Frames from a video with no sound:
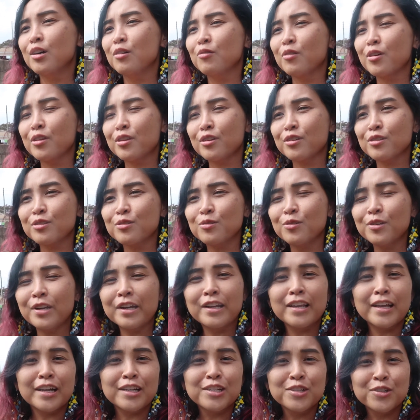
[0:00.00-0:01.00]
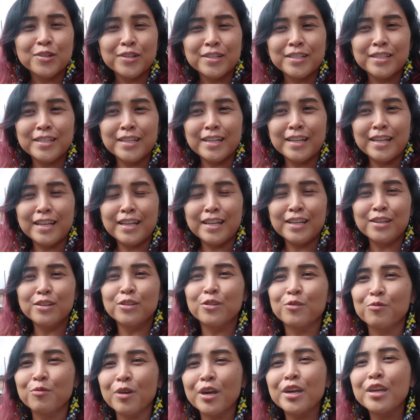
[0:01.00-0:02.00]
where there's no electricity,
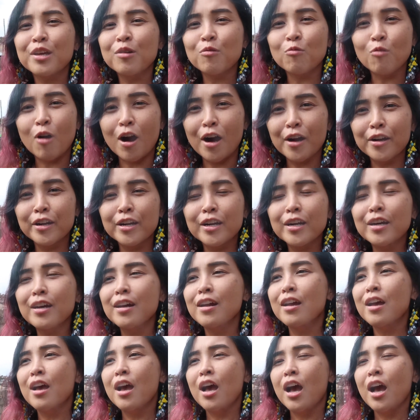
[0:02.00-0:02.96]
no running water,